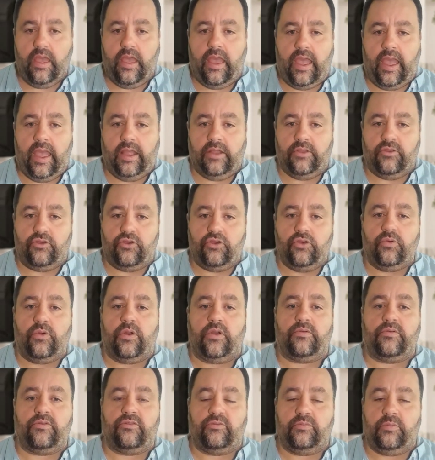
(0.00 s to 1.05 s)
And you are
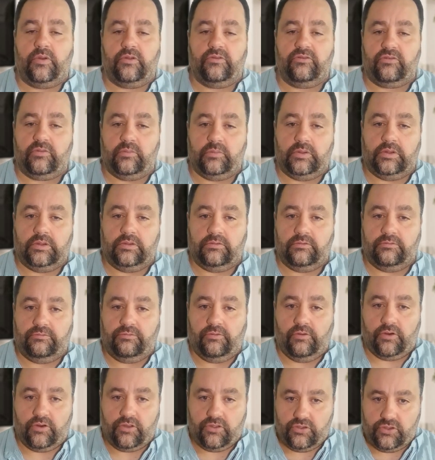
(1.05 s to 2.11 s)
responsible
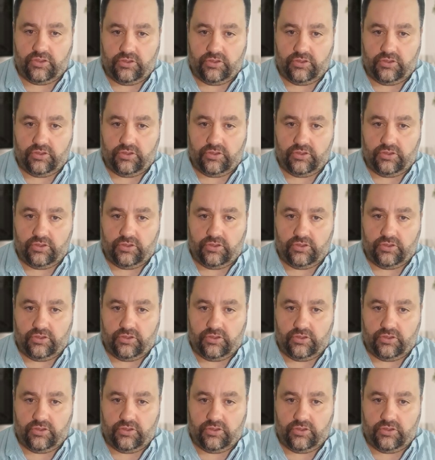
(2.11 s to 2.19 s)
for